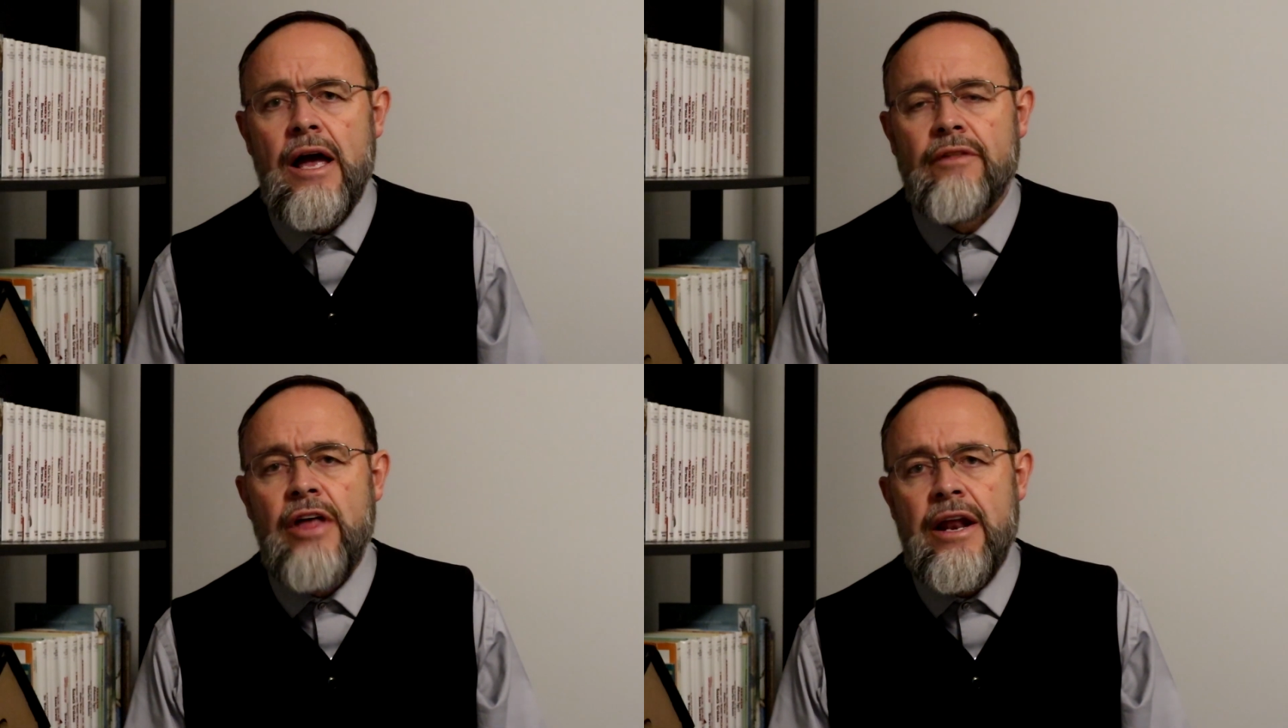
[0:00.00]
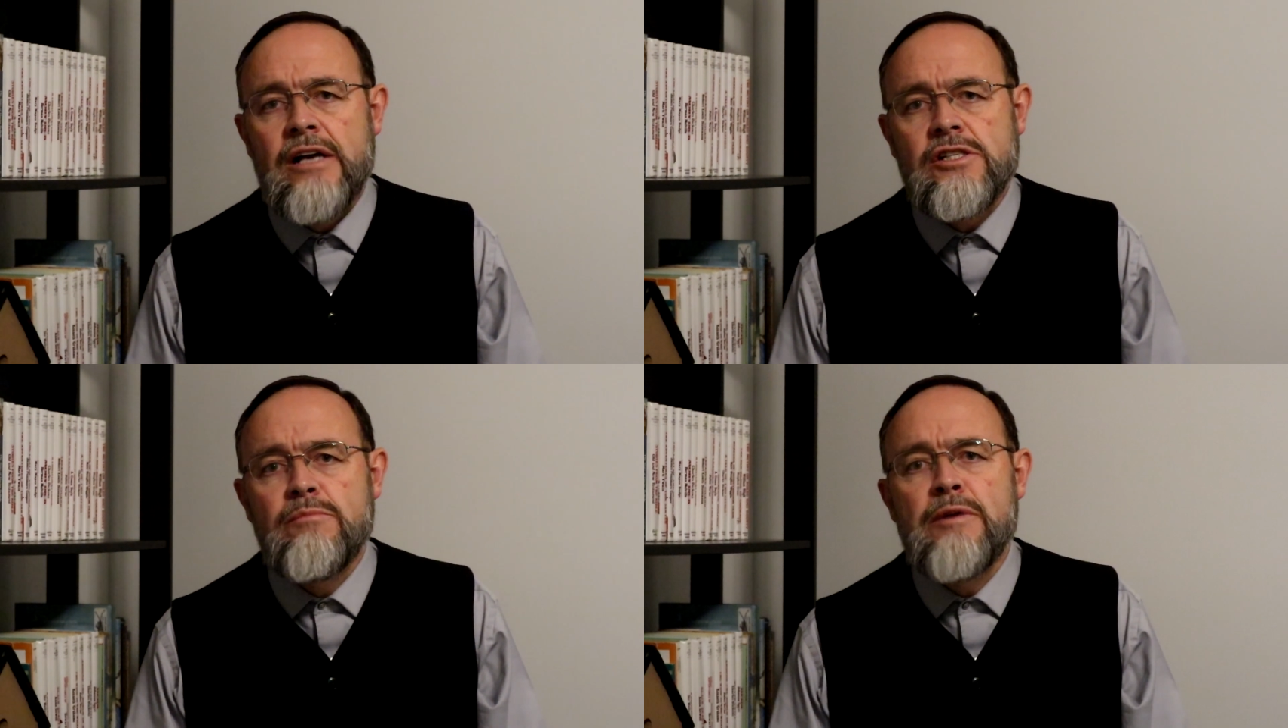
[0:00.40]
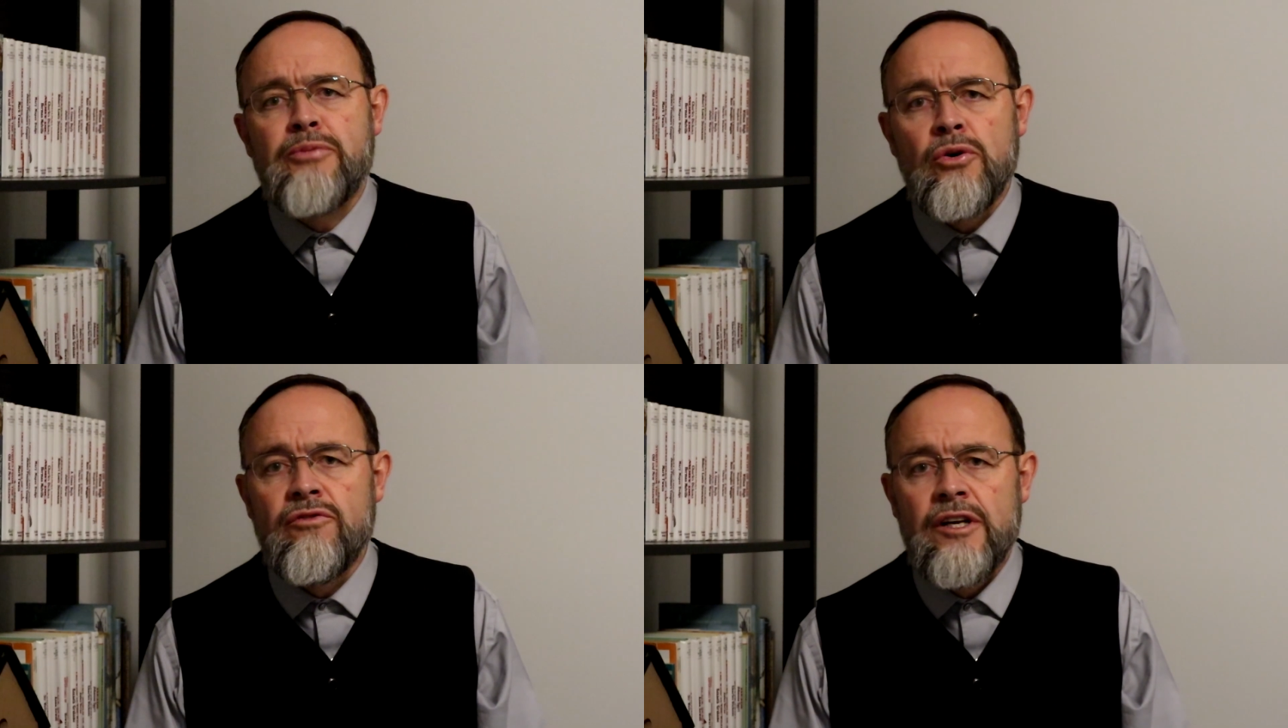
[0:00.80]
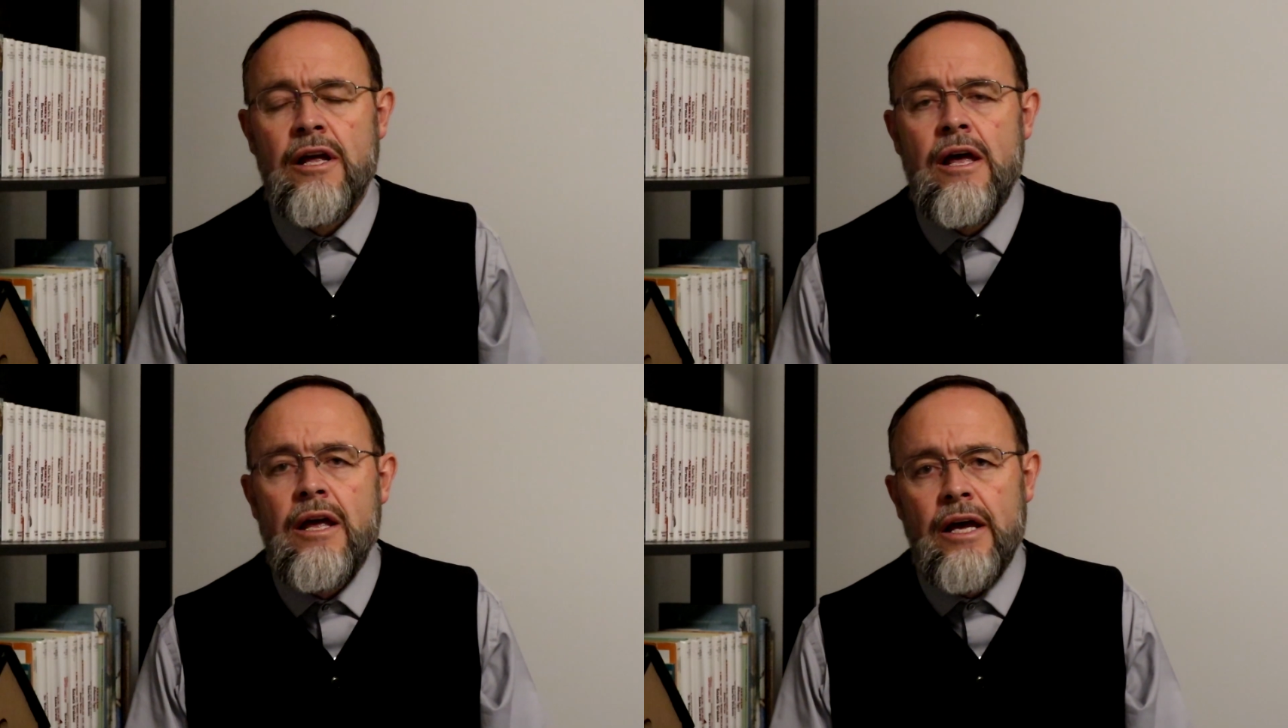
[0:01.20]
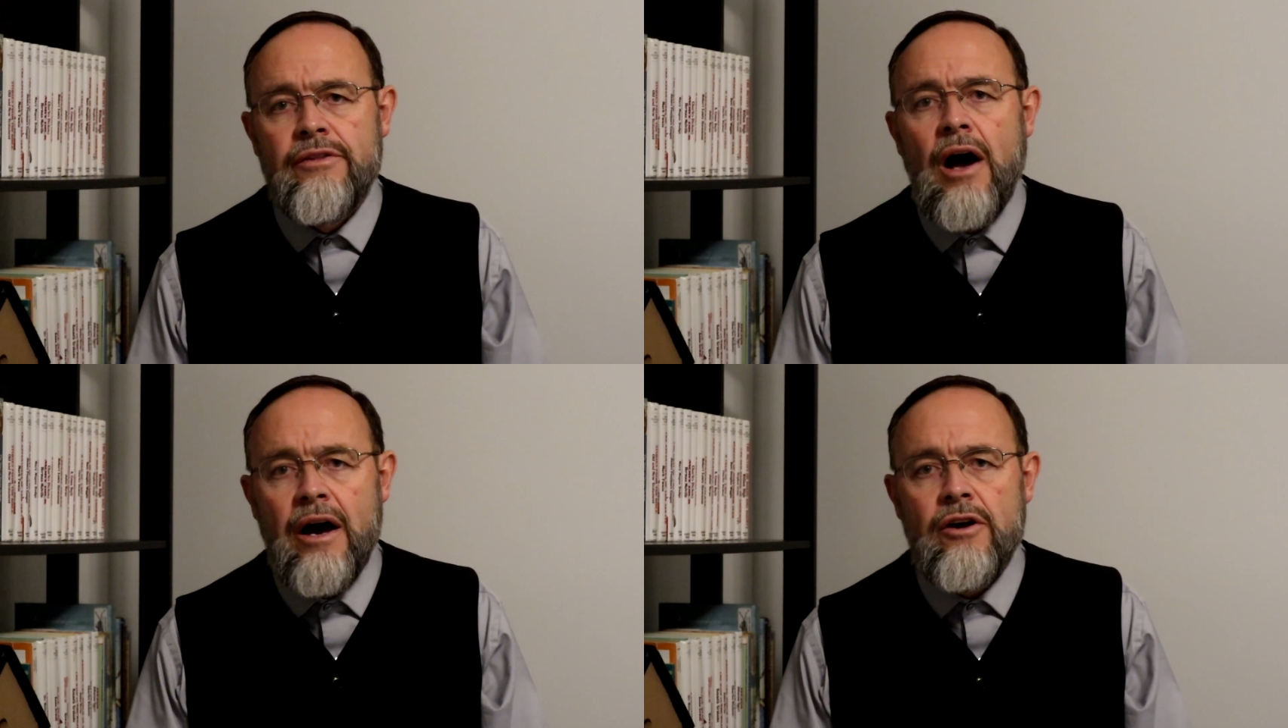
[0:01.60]
and that has to be proven in
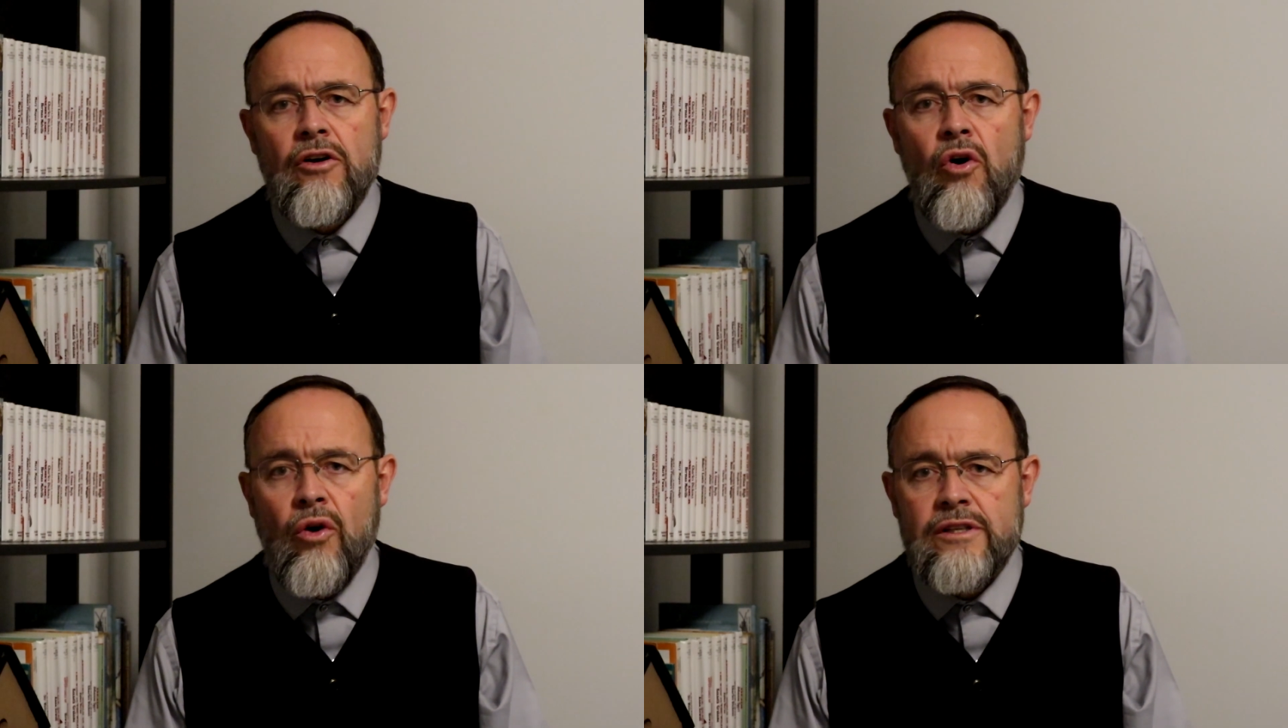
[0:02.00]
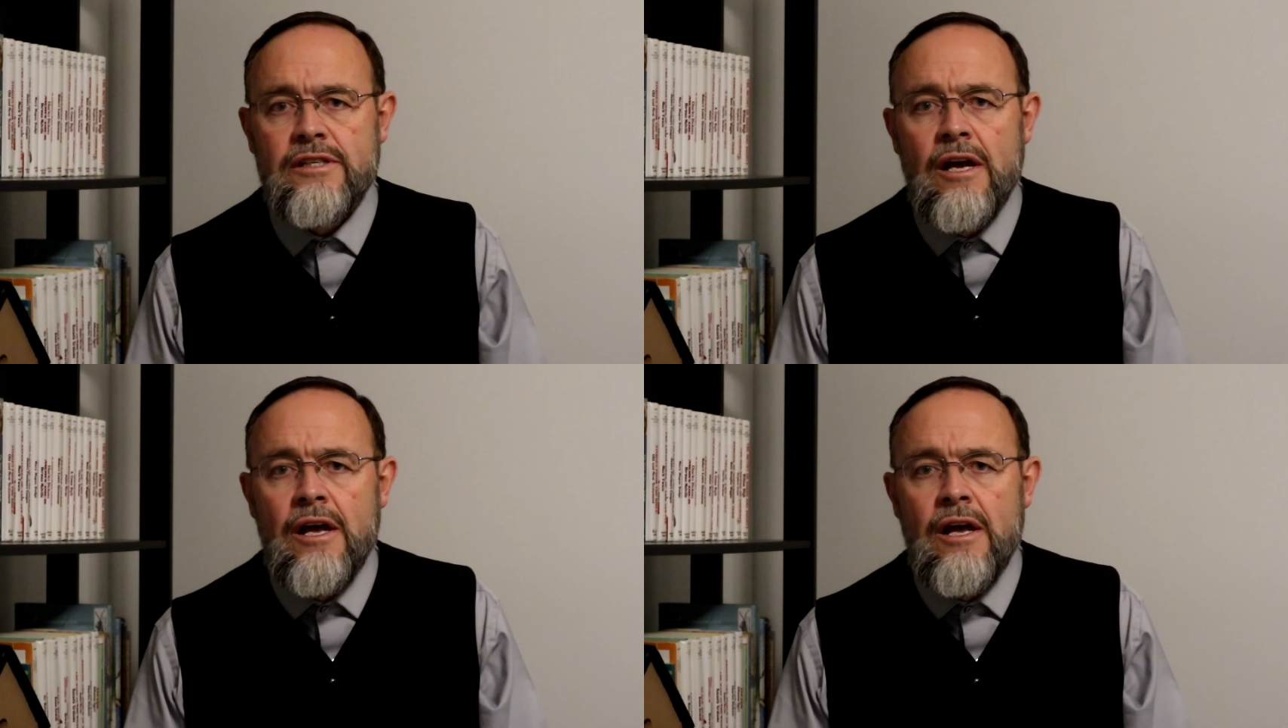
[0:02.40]
the higher courts.